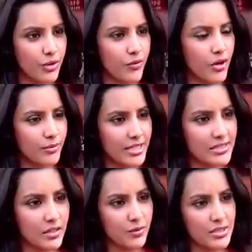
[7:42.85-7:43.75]
involve
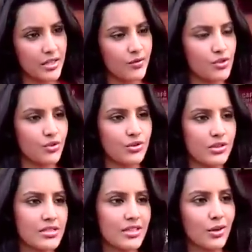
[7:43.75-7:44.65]
myself with Save the Children
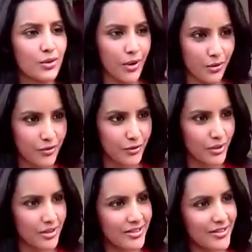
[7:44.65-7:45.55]
and see all the wonderful
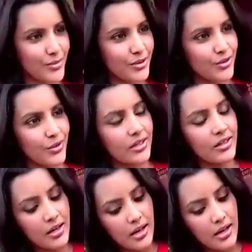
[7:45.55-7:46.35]
work that they've been doing.